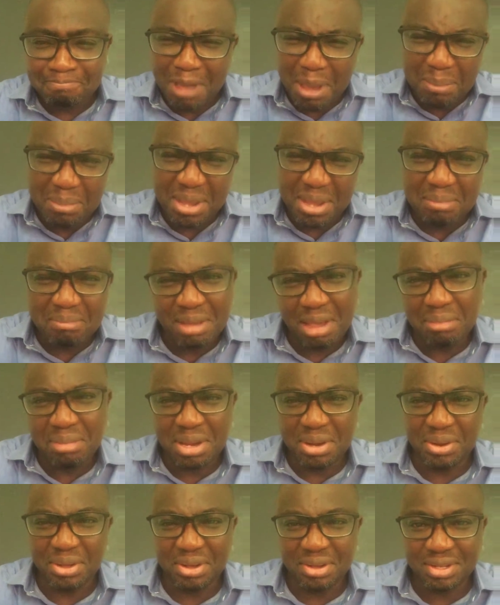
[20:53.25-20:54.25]

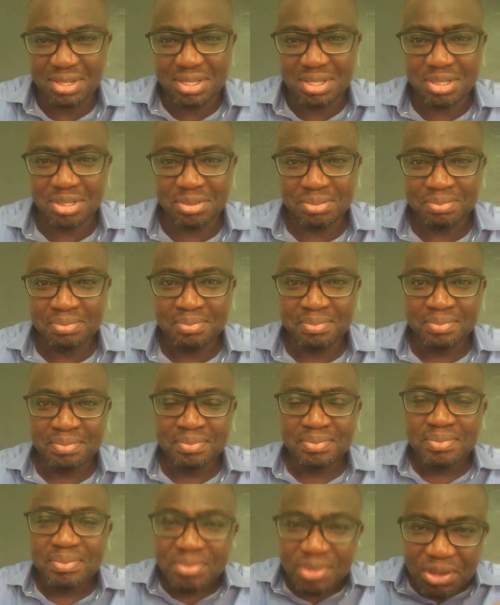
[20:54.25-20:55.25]
Maybe not.
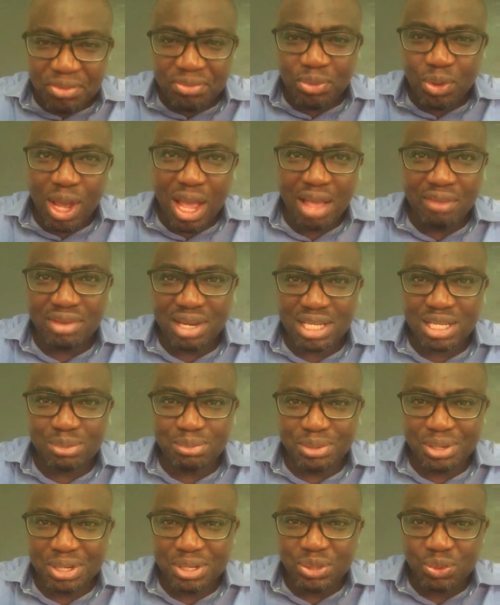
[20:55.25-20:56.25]
If you have
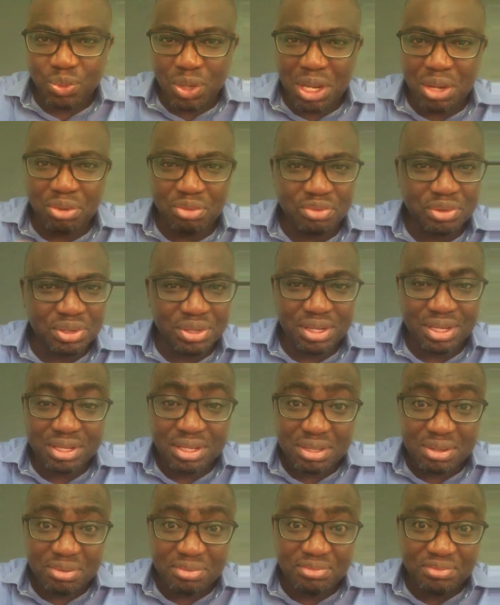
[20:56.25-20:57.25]
experience well over
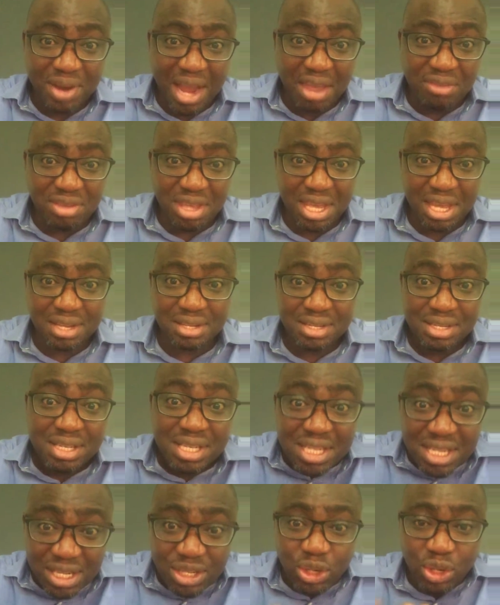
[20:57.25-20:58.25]
5 years,
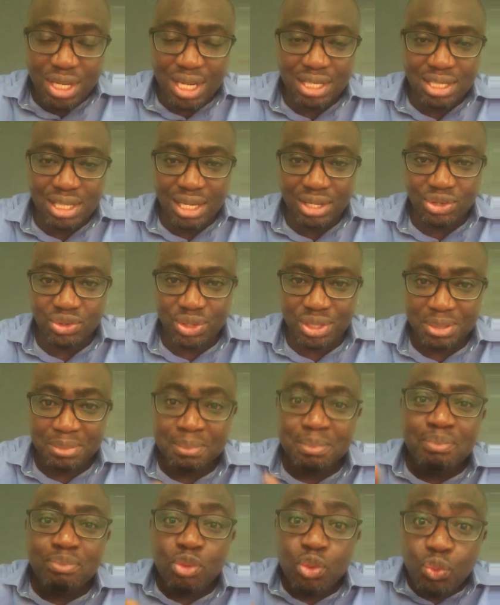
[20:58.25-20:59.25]
it's unnecessary.
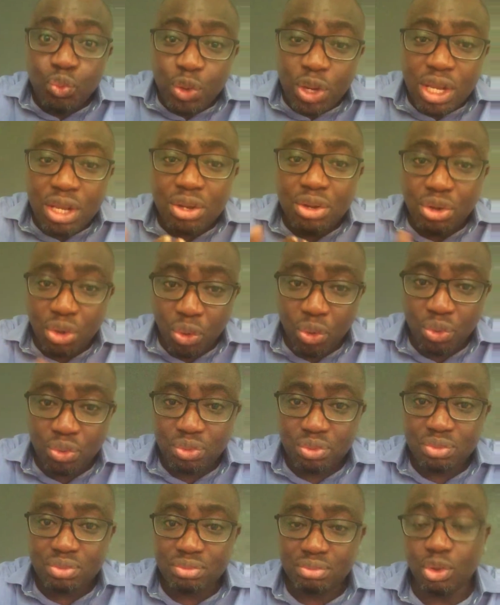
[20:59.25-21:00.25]
We
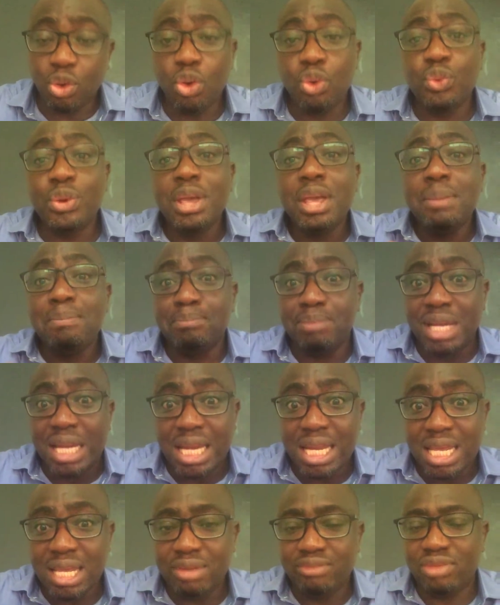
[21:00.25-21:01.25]
know, or we
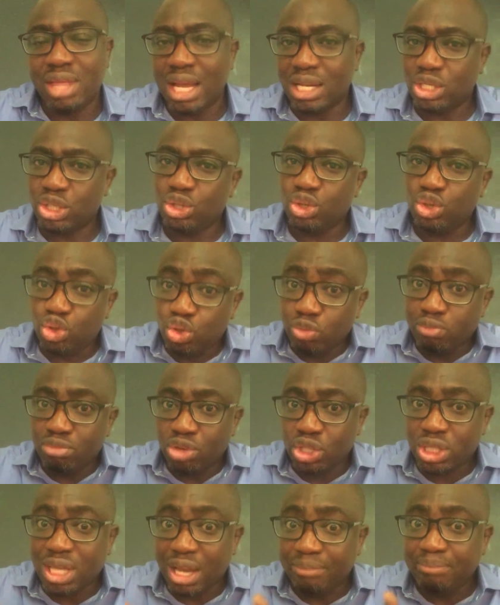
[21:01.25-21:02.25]
believe, that you
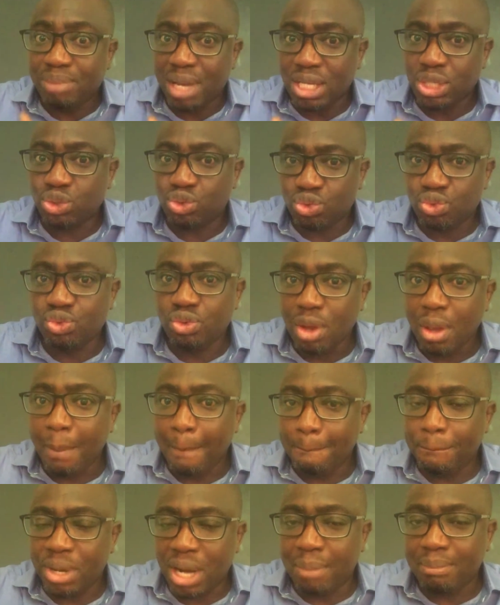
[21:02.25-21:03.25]
must have passed through
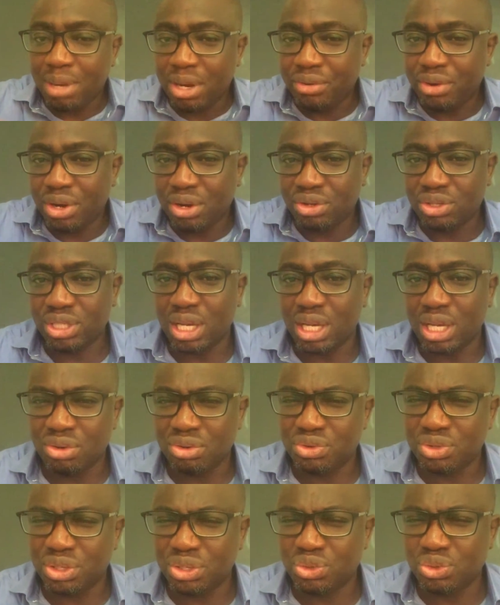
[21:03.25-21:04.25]
primary or
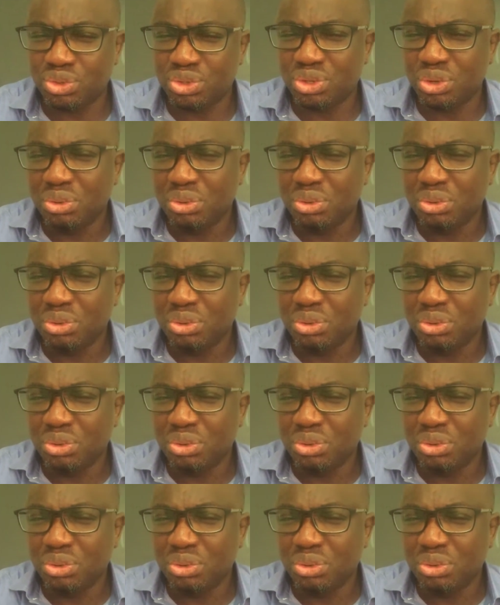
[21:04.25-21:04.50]
secondary school.